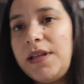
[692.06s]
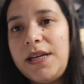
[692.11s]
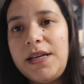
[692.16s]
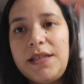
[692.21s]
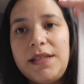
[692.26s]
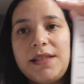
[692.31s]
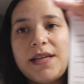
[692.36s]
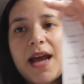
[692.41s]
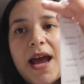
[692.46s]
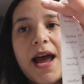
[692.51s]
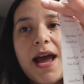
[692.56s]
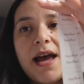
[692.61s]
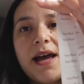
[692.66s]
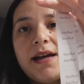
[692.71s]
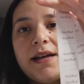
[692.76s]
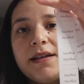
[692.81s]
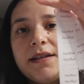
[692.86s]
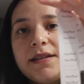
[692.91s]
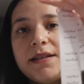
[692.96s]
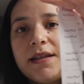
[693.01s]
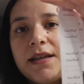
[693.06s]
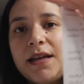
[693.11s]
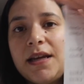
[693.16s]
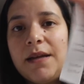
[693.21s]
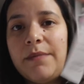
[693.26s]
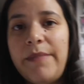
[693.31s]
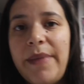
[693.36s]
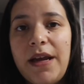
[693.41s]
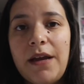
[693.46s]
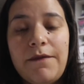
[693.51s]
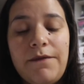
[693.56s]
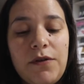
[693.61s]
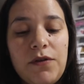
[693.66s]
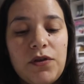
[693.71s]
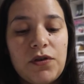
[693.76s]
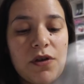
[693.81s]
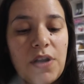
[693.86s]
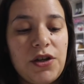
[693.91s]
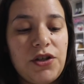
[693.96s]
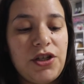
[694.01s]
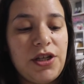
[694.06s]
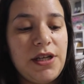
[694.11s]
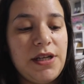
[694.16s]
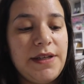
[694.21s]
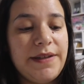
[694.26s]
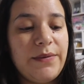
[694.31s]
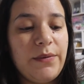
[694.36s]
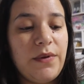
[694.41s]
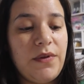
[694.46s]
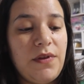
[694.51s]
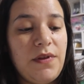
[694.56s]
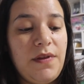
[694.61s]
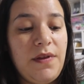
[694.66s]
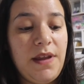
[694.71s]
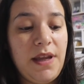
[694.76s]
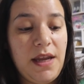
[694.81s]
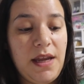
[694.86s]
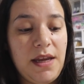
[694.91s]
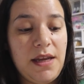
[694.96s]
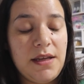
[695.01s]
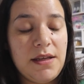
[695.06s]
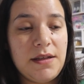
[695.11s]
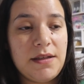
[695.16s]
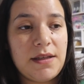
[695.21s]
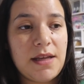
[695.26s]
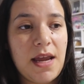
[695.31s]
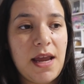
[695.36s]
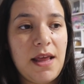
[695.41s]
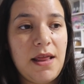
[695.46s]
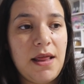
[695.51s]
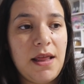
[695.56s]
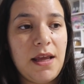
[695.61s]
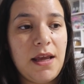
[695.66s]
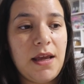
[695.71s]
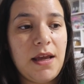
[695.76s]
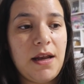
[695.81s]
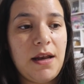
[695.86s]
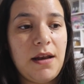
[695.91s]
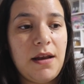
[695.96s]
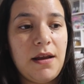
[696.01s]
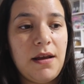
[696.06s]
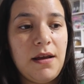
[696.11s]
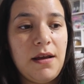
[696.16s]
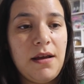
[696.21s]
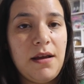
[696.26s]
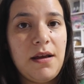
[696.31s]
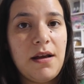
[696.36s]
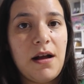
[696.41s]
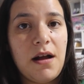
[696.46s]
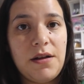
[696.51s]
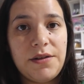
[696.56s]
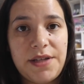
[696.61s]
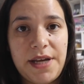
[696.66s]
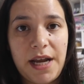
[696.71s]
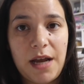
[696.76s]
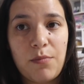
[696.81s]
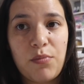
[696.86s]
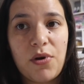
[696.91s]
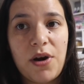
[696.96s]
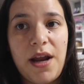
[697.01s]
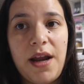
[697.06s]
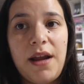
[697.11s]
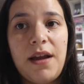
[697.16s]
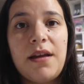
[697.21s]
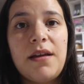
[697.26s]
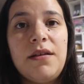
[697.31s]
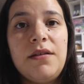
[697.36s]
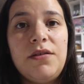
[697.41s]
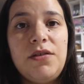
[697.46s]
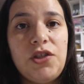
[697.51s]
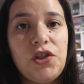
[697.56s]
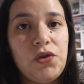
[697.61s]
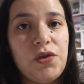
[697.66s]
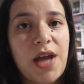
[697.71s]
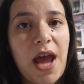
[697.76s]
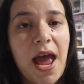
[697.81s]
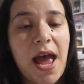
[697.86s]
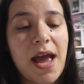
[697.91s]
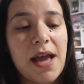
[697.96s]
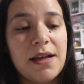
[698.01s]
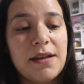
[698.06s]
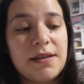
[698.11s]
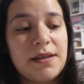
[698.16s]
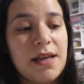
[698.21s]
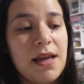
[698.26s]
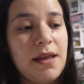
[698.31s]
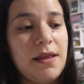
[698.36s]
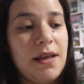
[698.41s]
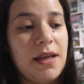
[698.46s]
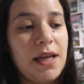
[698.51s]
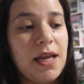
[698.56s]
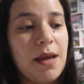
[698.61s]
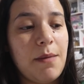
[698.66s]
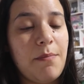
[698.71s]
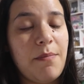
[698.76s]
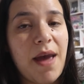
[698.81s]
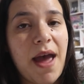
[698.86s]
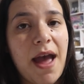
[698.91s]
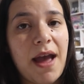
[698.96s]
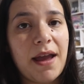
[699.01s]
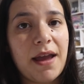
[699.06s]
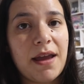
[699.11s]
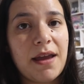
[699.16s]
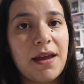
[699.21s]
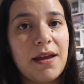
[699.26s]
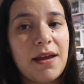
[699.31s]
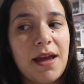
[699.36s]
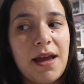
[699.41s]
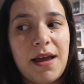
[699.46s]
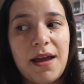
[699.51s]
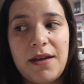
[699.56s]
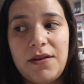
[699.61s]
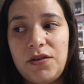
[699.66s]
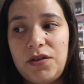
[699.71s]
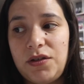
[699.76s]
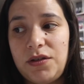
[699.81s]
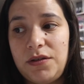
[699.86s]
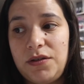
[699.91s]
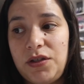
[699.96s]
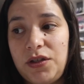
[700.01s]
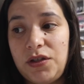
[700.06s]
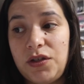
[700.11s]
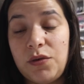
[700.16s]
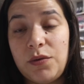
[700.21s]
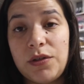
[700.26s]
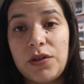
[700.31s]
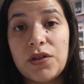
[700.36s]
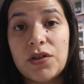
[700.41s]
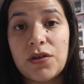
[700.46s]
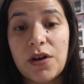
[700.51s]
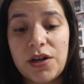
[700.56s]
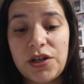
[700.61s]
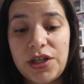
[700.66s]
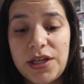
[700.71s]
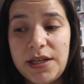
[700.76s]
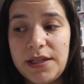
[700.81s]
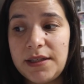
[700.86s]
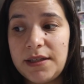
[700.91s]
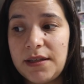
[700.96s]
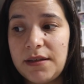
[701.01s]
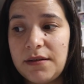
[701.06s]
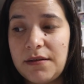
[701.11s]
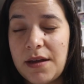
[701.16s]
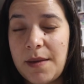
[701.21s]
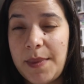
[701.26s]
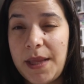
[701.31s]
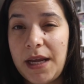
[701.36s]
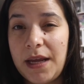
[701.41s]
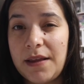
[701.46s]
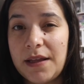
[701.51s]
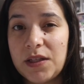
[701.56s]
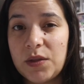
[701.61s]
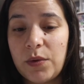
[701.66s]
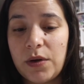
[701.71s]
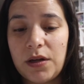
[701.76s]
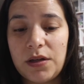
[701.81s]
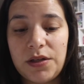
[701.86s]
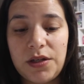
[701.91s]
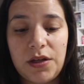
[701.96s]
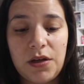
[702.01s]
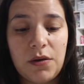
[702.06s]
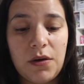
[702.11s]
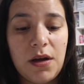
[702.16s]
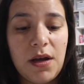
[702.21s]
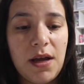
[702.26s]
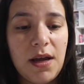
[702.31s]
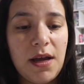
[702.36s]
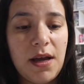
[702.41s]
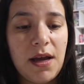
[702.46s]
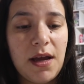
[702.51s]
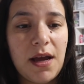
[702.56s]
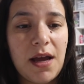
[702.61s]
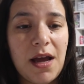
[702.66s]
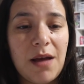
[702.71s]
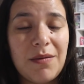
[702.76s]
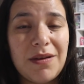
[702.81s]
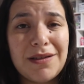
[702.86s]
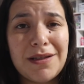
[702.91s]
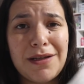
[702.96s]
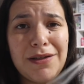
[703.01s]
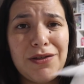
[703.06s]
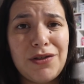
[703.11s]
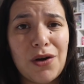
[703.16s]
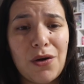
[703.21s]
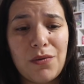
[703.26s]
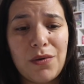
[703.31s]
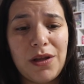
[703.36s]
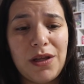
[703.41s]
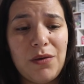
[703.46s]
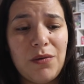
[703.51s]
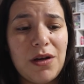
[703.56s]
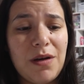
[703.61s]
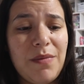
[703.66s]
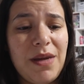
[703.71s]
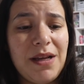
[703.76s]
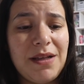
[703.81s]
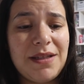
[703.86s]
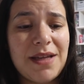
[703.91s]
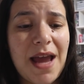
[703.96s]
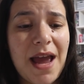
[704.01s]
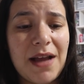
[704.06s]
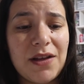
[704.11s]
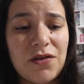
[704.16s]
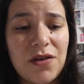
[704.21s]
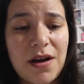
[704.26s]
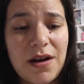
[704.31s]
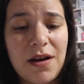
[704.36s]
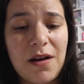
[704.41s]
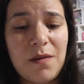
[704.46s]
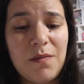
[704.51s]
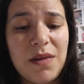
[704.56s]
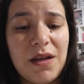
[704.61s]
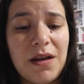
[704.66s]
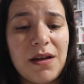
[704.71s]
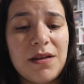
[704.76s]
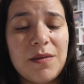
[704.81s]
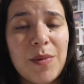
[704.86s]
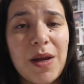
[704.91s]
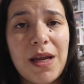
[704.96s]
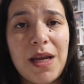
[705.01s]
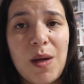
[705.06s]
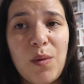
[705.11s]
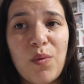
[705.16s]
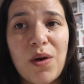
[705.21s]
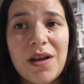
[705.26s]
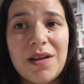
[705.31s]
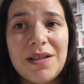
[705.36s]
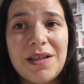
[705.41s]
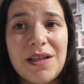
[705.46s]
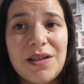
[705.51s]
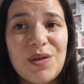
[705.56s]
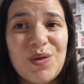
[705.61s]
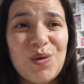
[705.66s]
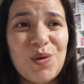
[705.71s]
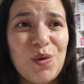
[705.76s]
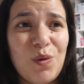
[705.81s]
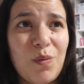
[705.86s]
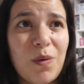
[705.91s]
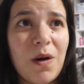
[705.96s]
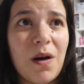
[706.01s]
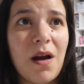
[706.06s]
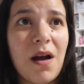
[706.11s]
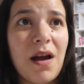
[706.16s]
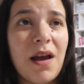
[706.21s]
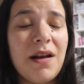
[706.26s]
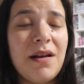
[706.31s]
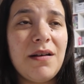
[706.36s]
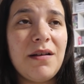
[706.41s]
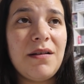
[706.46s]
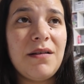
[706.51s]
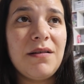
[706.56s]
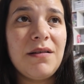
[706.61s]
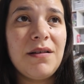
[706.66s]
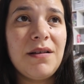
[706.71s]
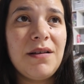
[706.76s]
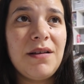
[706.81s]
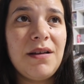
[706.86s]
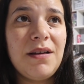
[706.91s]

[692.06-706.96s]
these tags, make a few scrunchies with these, and then I'll take a break, do tags, and then get back to doing scrunchies. I'm thinking that's what I'll do because um, I don't really want to make tags right now because my heat press gets super hot and